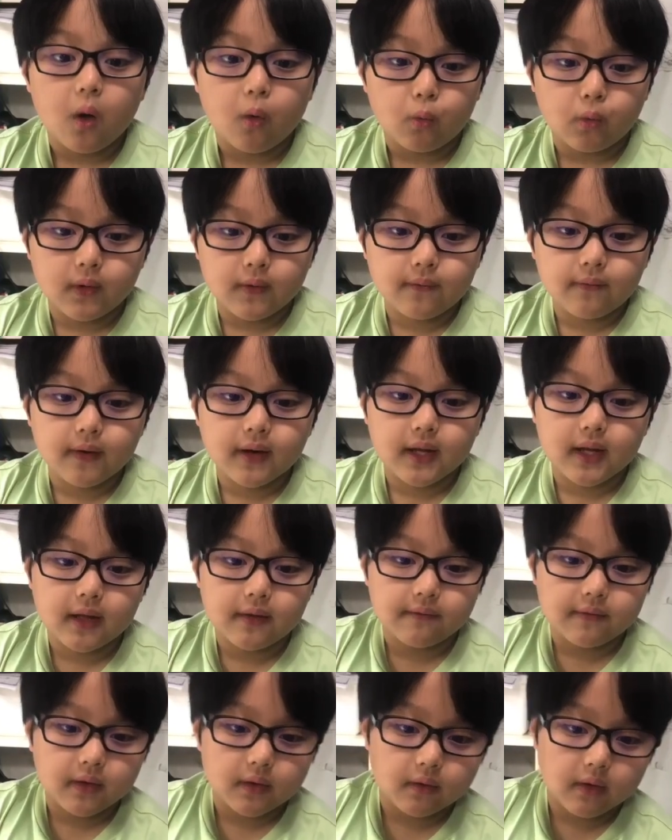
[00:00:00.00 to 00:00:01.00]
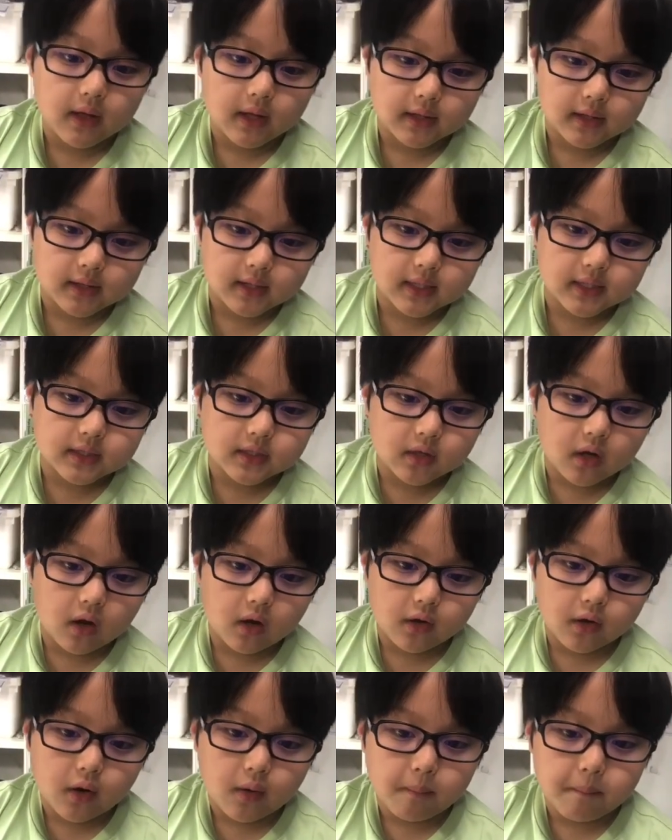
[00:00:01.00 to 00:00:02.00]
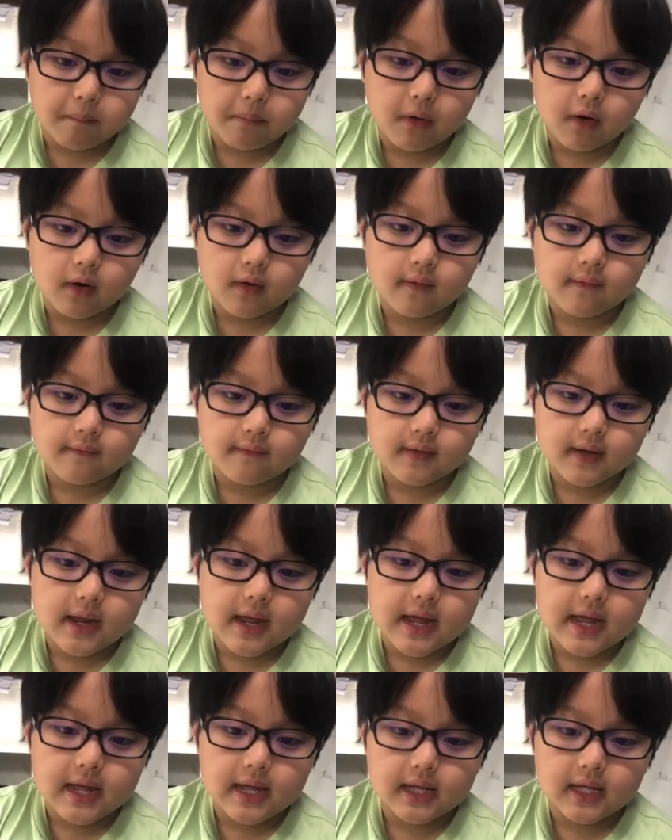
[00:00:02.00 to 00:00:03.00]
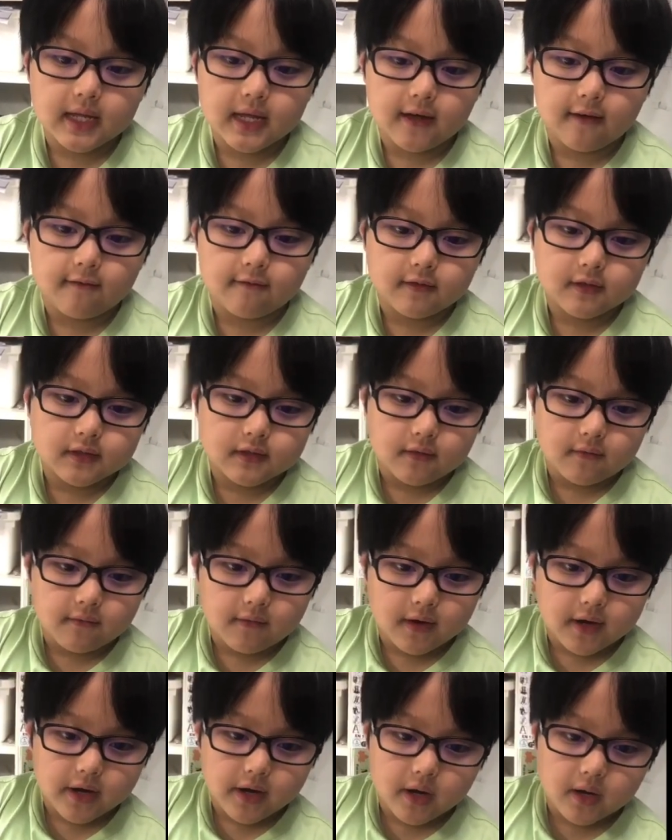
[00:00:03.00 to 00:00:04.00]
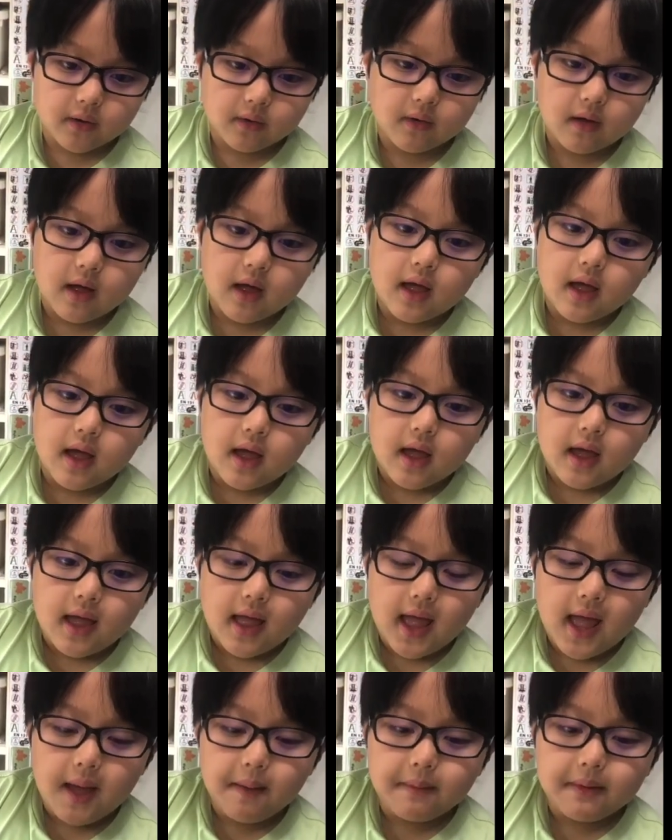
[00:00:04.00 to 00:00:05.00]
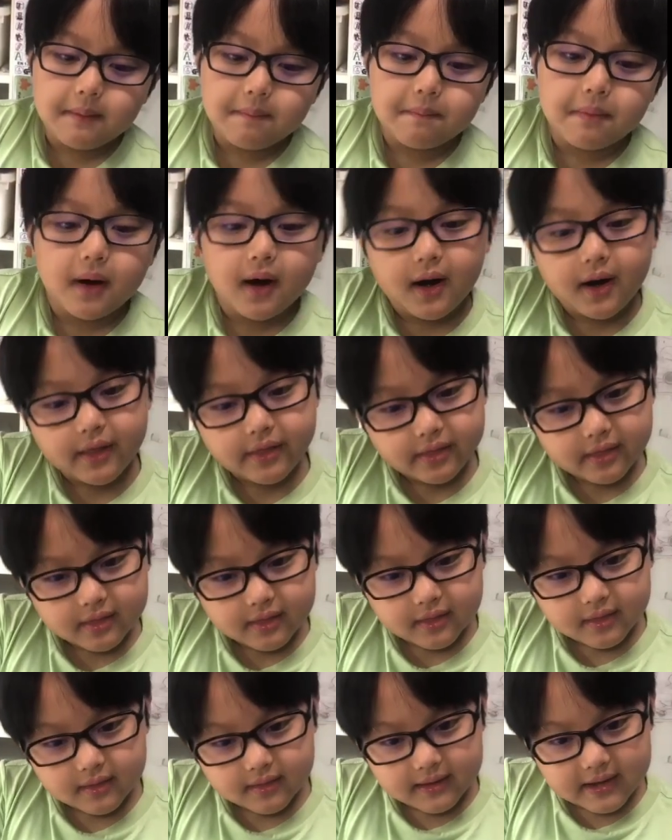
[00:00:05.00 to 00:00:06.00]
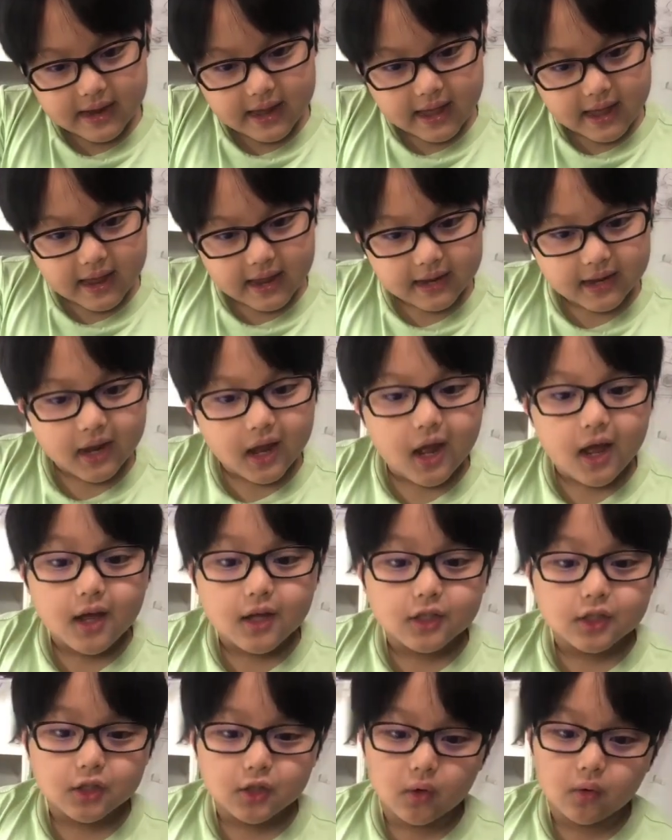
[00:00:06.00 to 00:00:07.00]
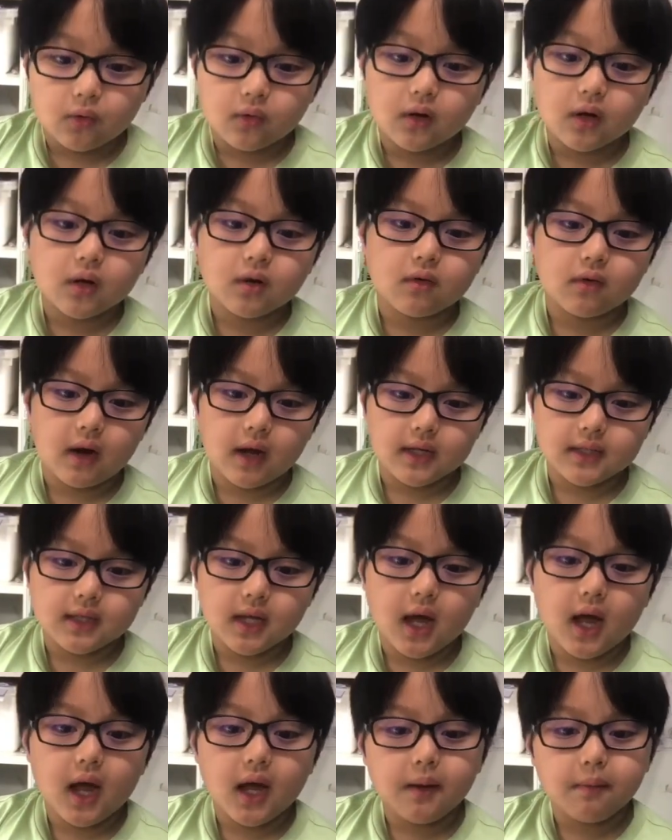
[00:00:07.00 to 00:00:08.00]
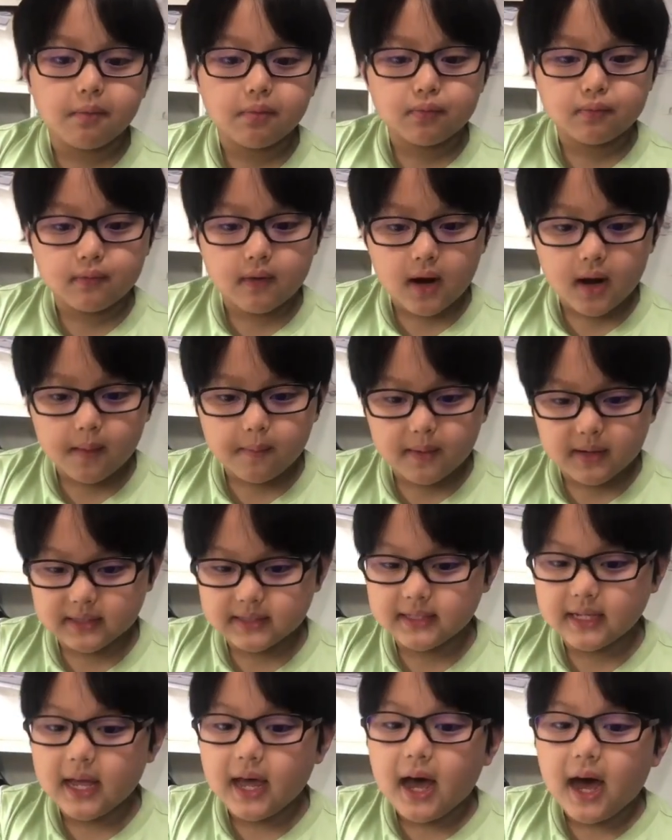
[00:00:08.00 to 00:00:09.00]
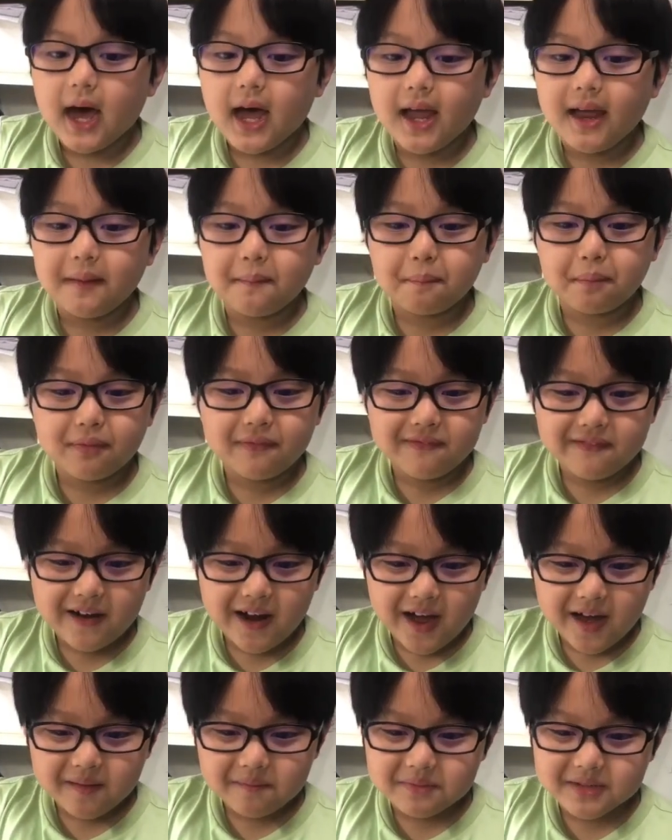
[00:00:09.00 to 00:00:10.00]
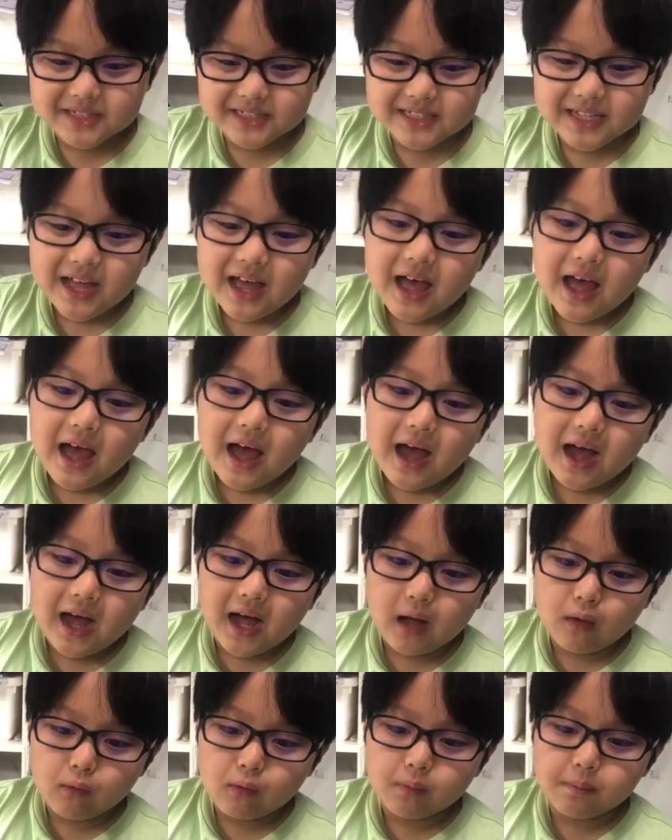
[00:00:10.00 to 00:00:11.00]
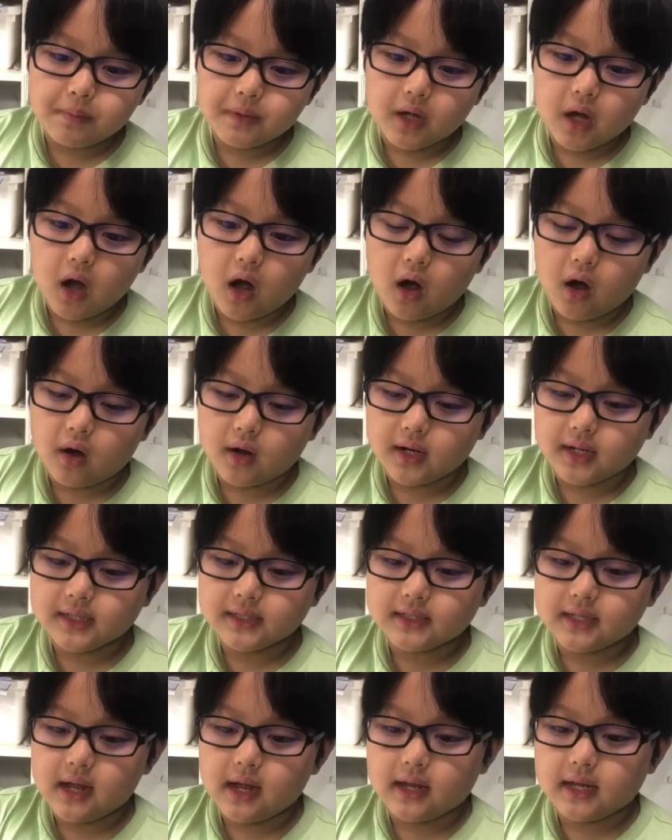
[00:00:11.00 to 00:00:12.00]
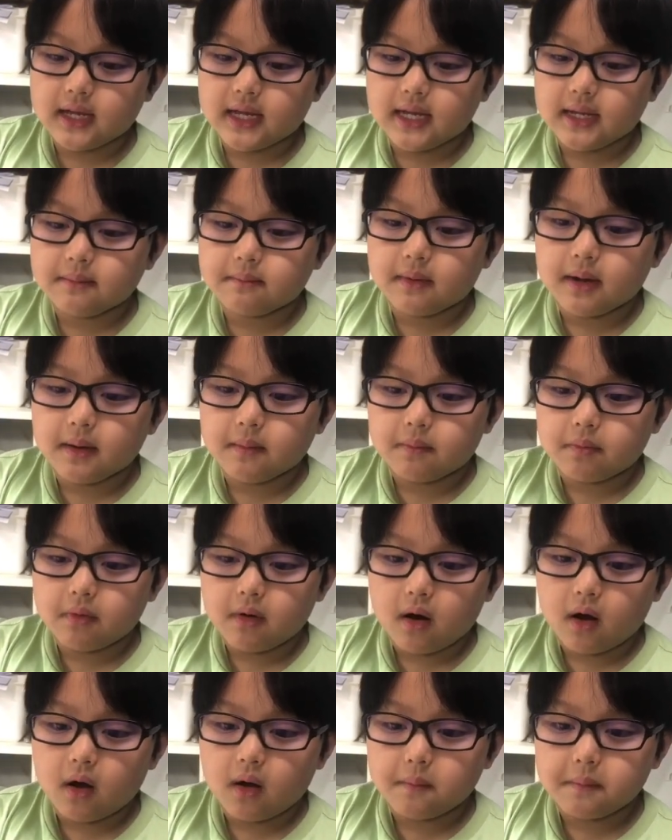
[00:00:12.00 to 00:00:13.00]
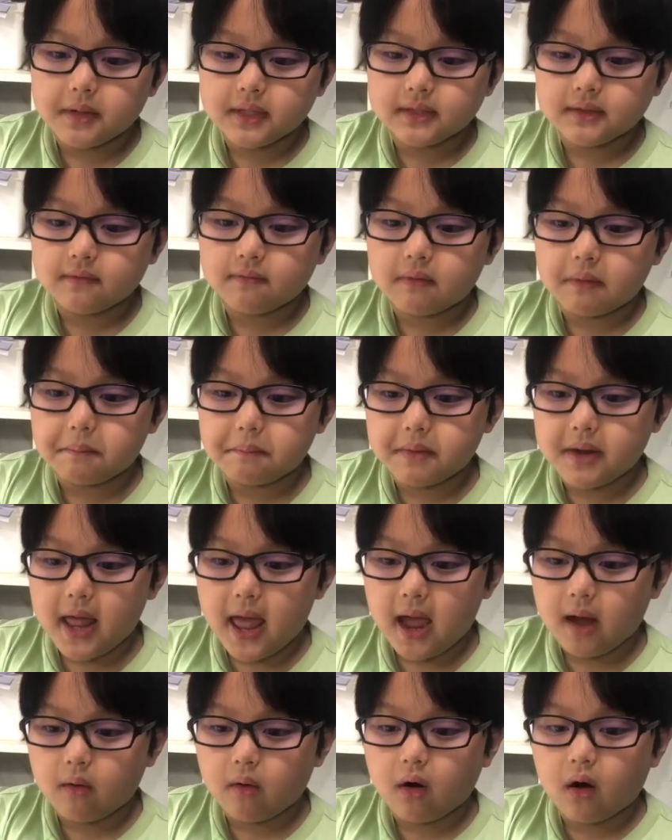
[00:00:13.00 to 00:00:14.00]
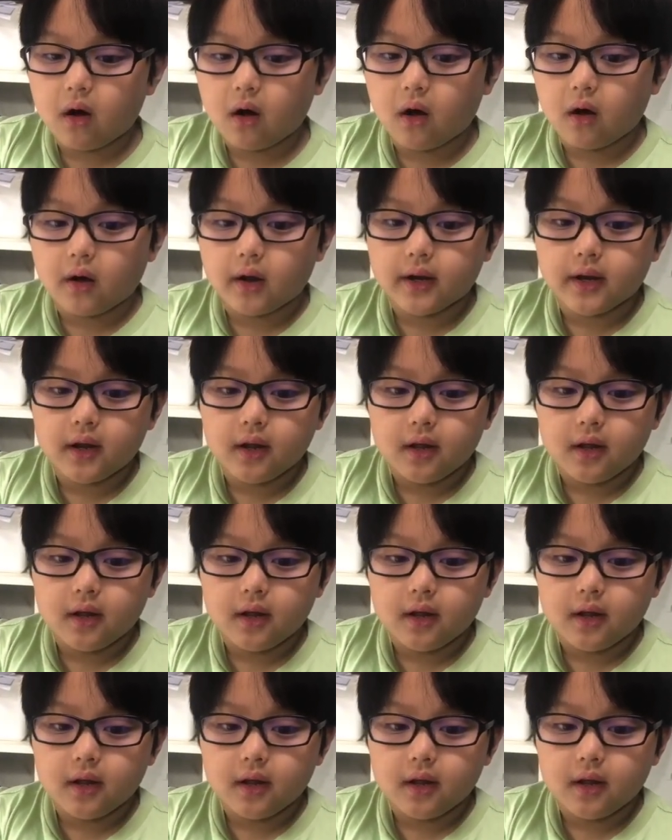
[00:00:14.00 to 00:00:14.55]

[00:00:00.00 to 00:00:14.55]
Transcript: We forgive you, and these are your birthday gifts for you." "Happy birthday!" Jonah cries. I promise, I will be honest and keep my promise from now on.